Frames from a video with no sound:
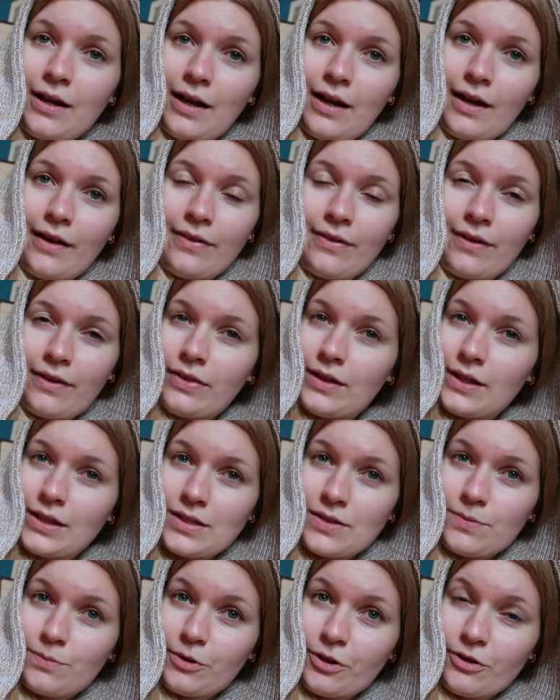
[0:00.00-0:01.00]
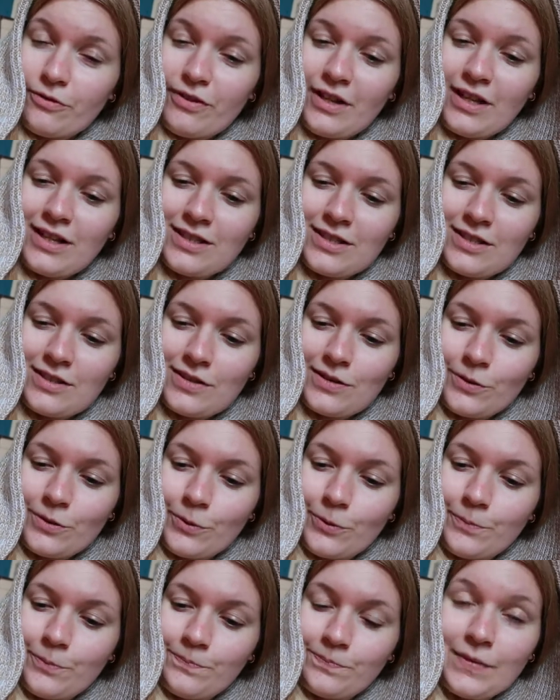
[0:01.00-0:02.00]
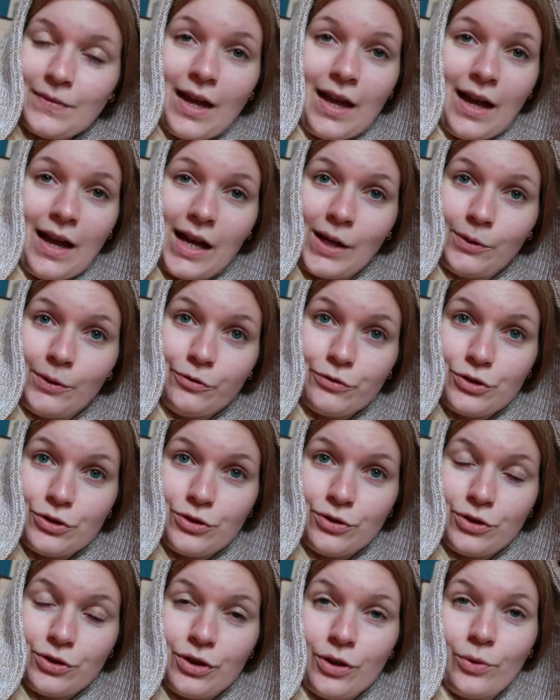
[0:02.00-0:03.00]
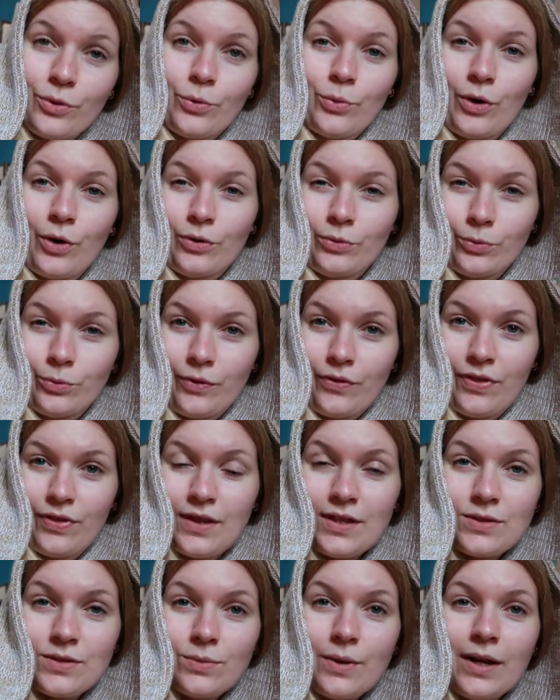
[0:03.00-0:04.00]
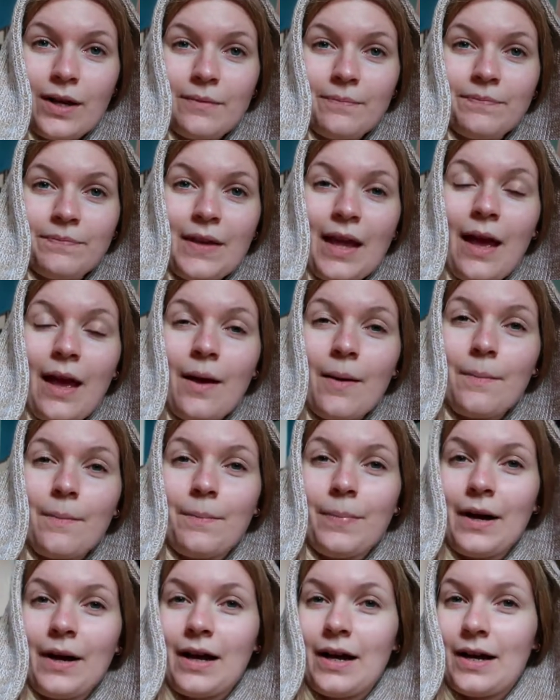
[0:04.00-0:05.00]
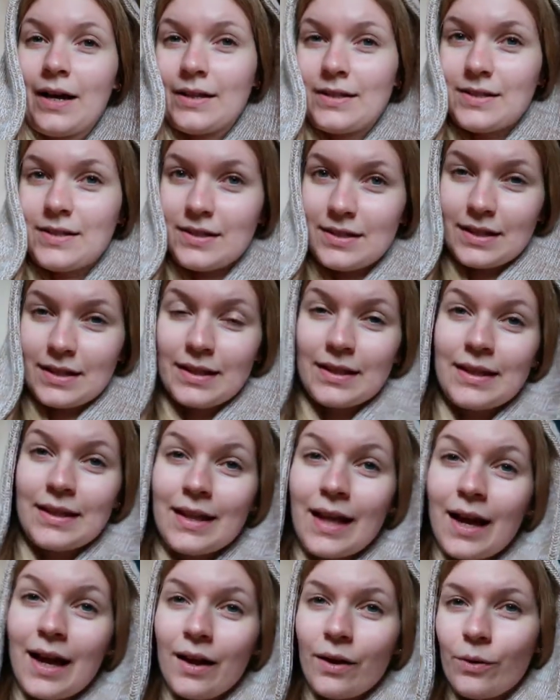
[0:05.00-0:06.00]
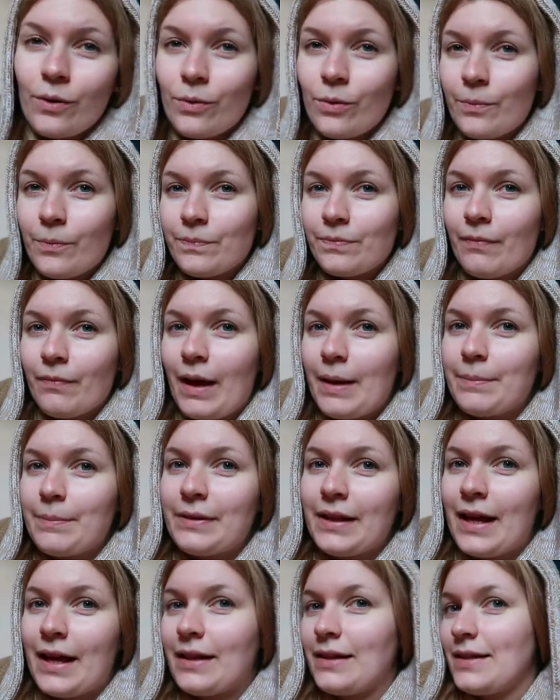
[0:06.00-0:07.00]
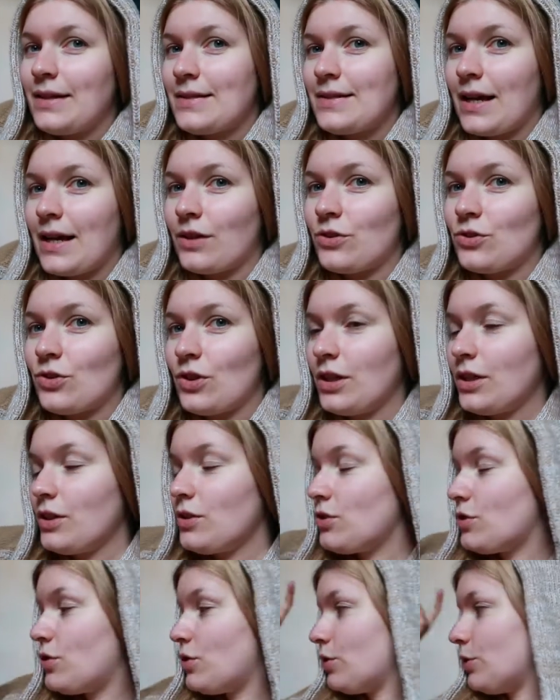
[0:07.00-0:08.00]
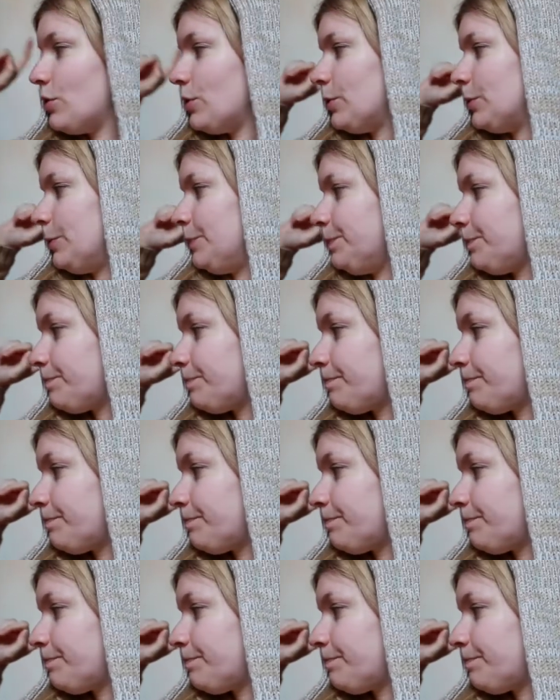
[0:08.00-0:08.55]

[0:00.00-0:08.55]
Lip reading: I think that it's perfect, so I will for sure go on with this one. But now my plan is actually to